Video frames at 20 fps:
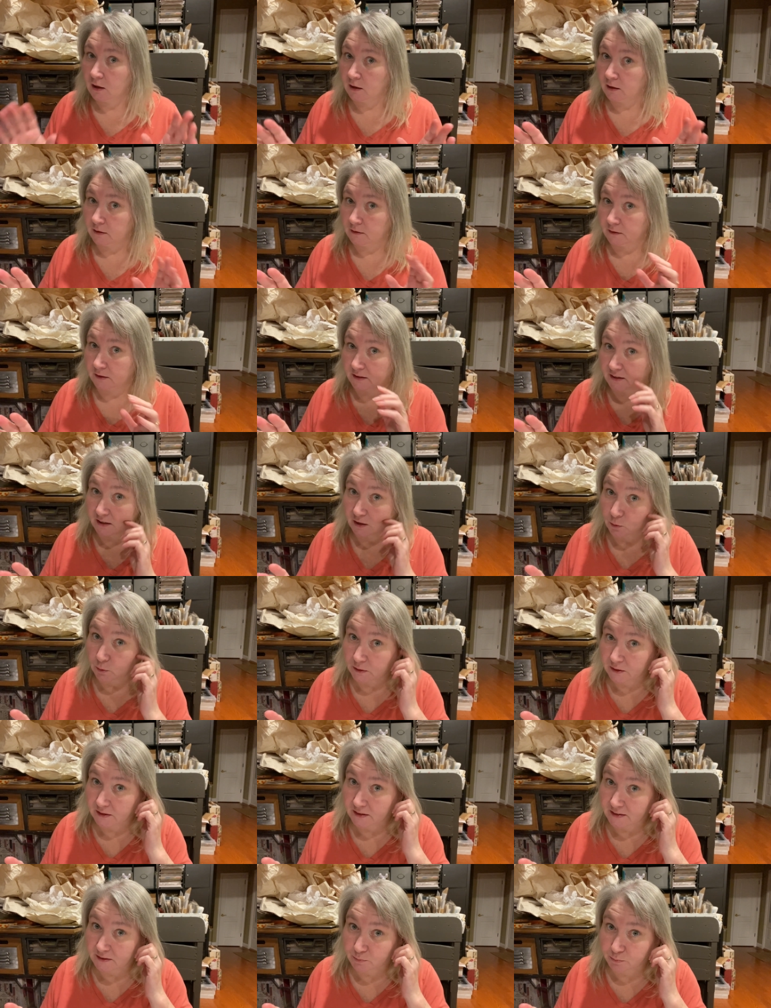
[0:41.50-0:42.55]
the deal with
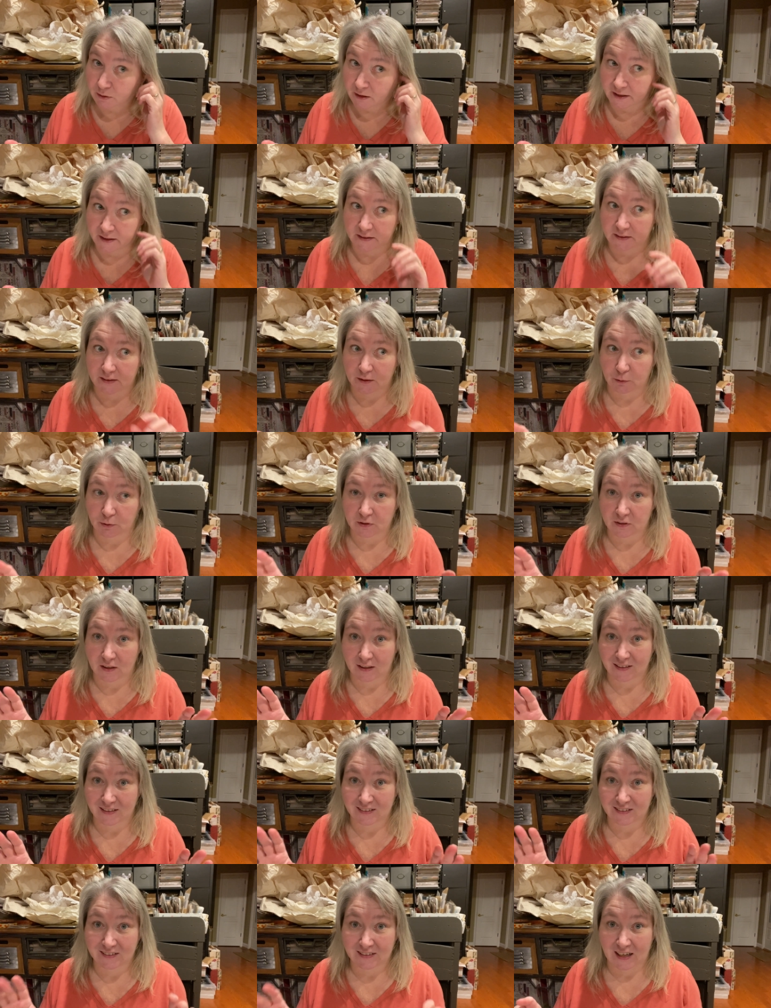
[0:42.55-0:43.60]
this place, it was an
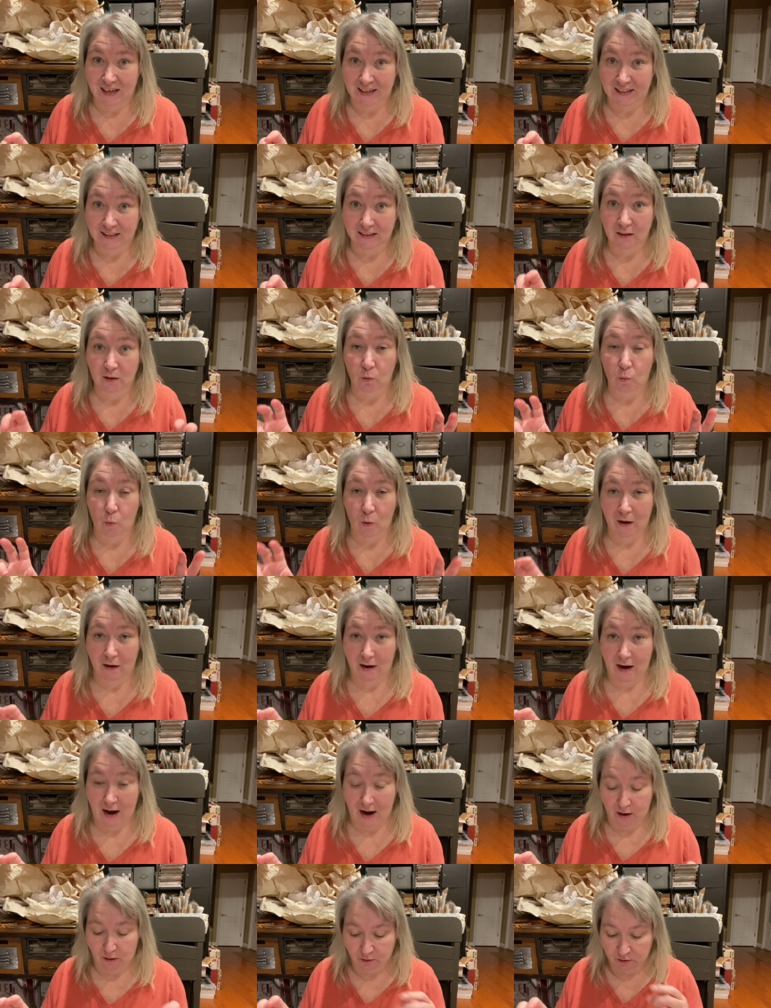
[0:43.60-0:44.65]
estate
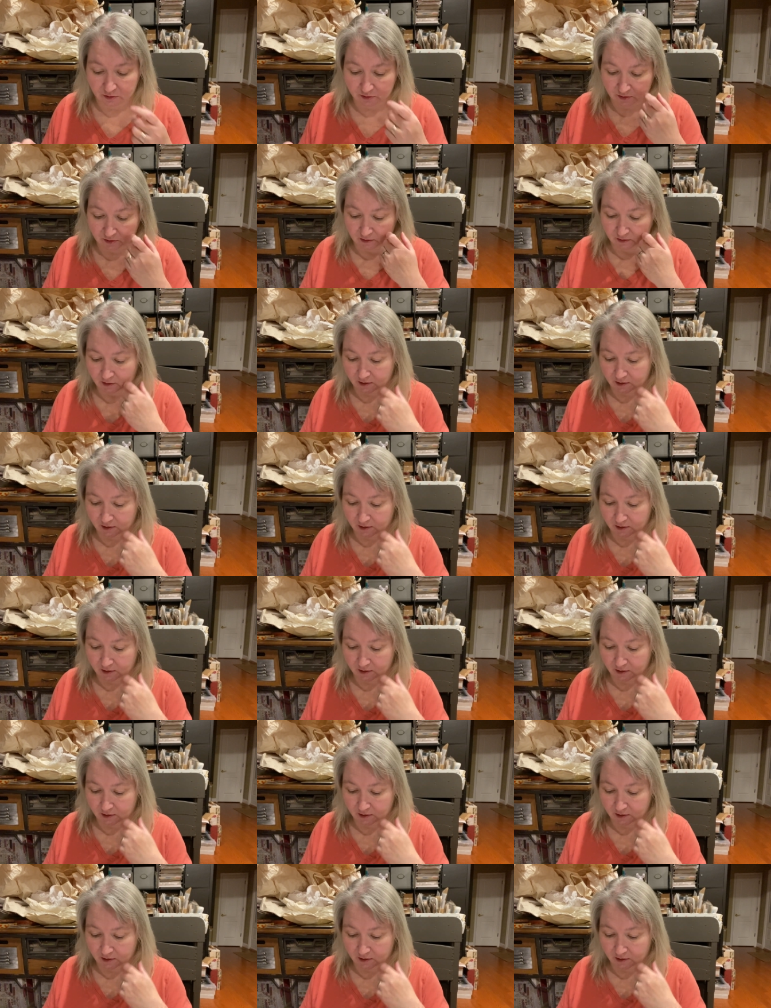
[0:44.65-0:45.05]
warehouse.